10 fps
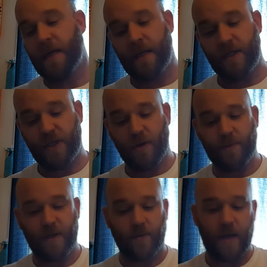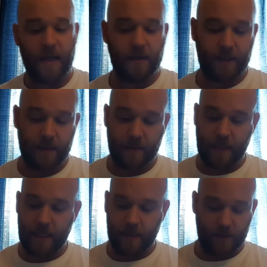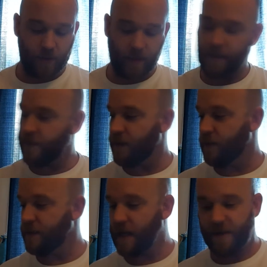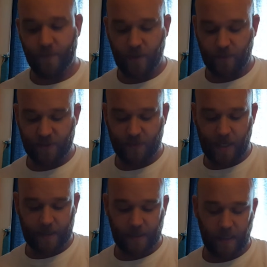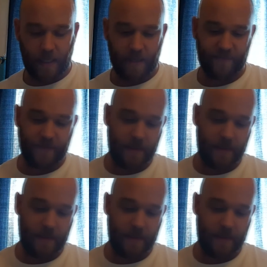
He showed me around and treated me with nothing but respect and love.